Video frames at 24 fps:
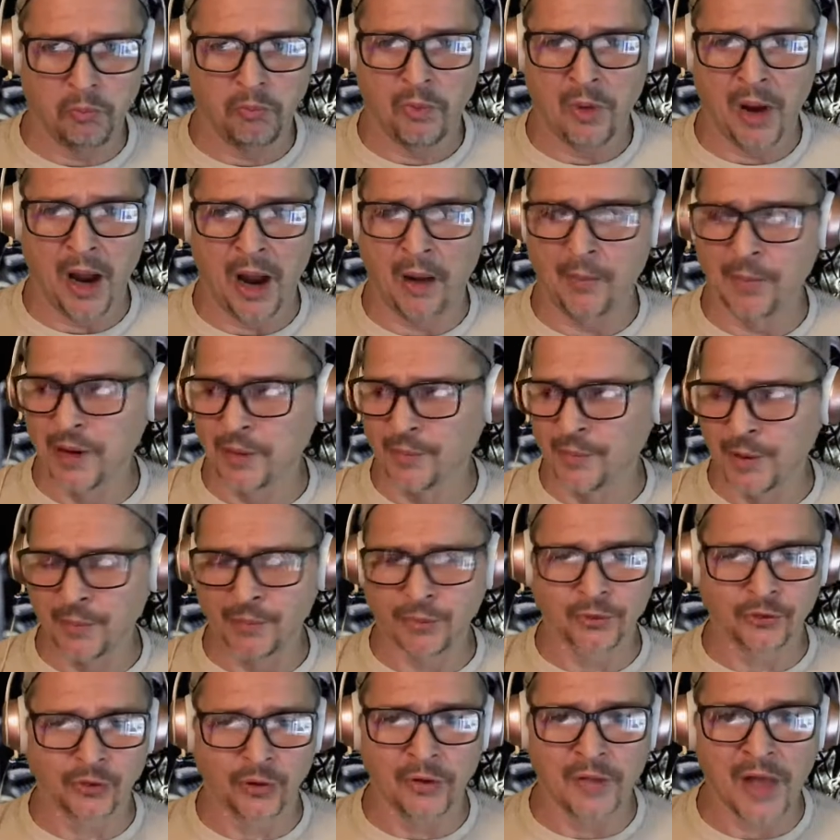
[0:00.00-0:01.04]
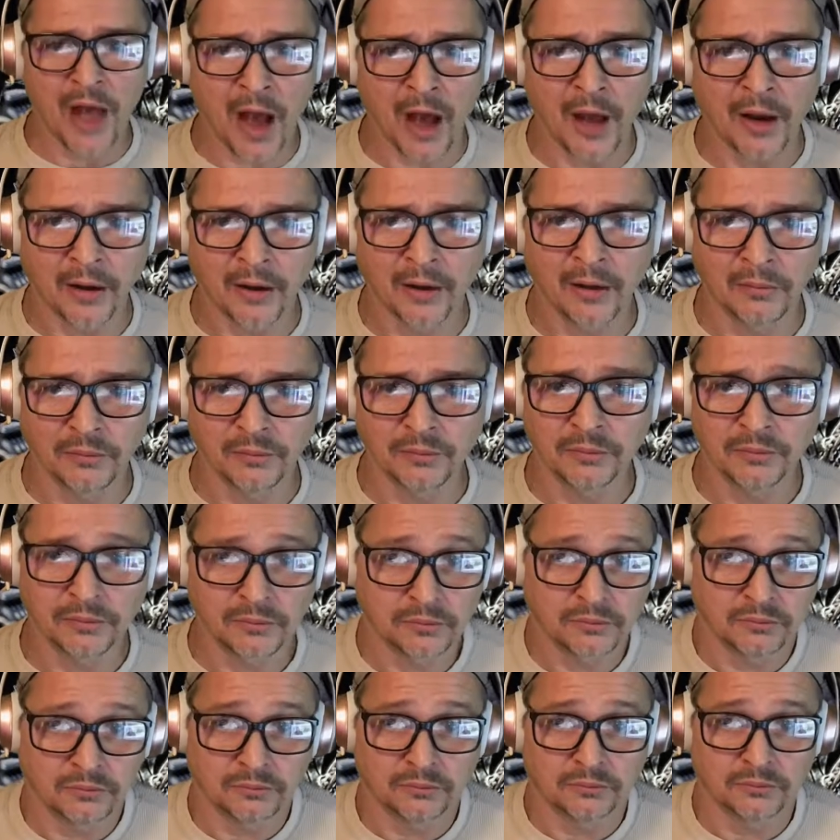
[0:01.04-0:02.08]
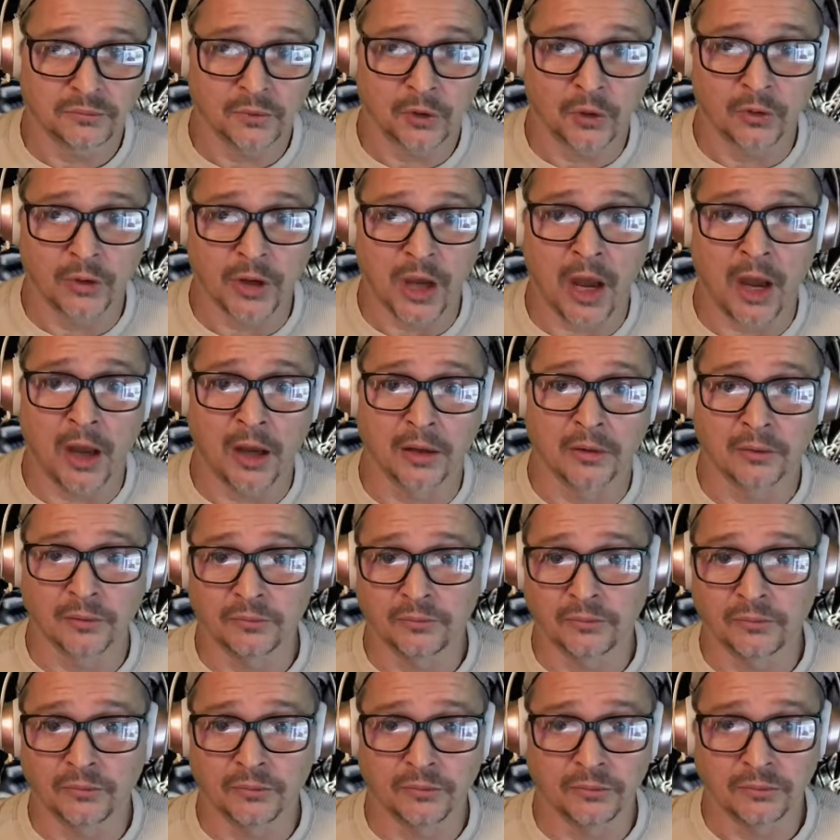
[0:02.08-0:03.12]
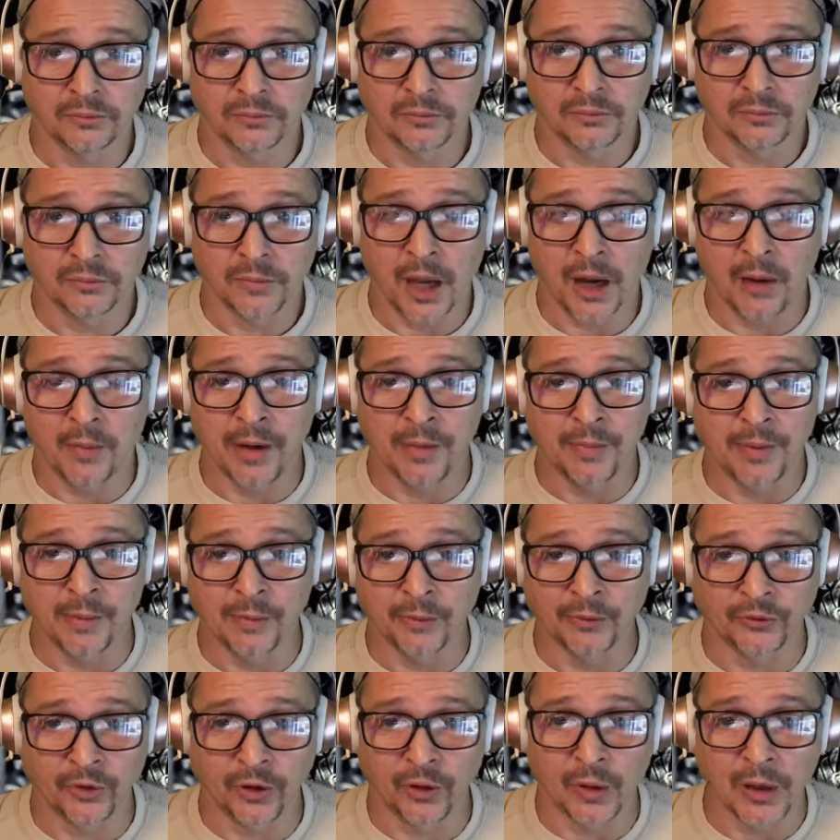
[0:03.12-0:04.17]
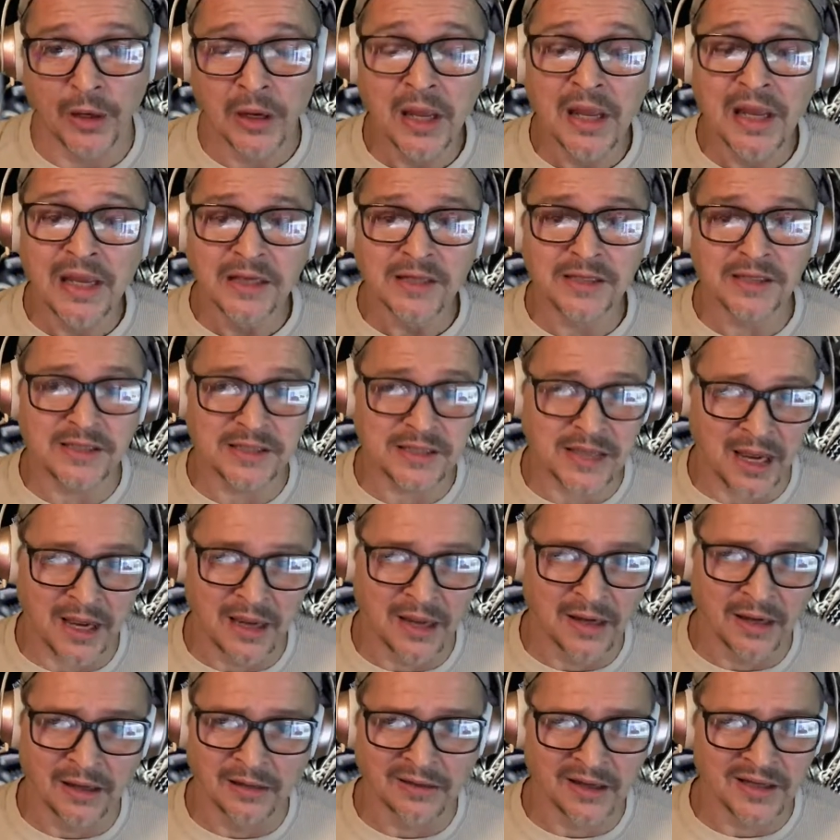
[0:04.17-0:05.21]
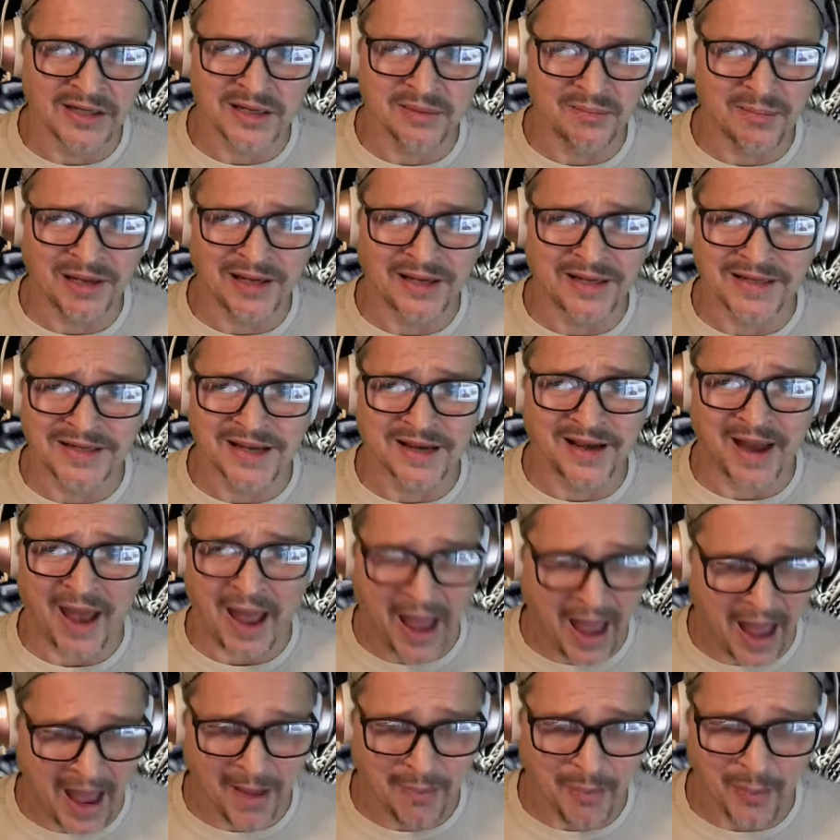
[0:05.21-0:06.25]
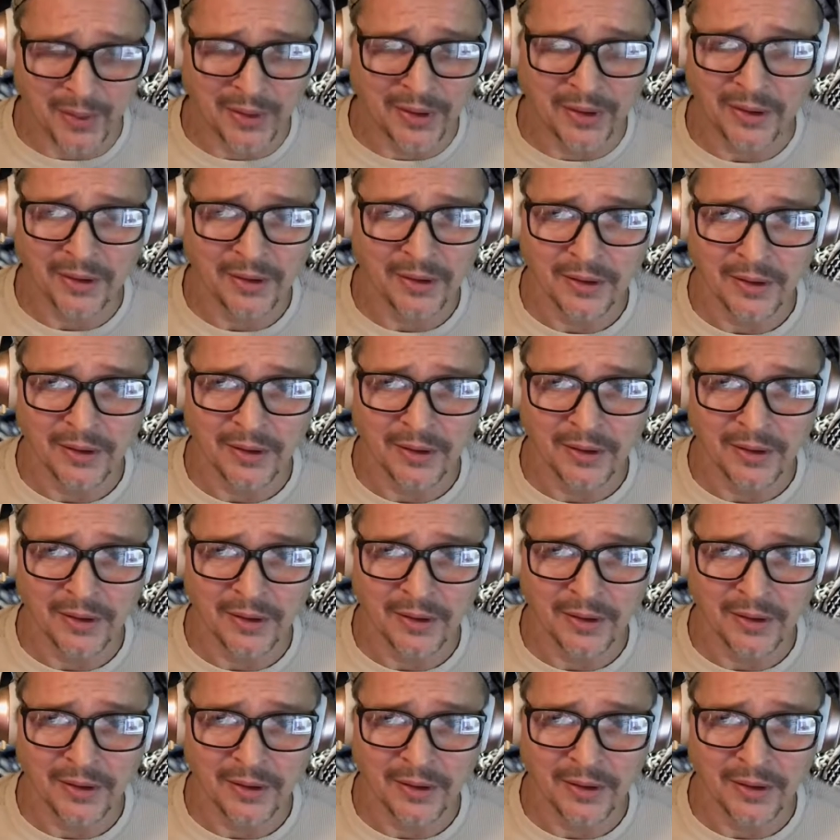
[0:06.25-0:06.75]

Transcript: How many people do that? Okay. How many people do it? Saying it doesn't mean it's going to happen.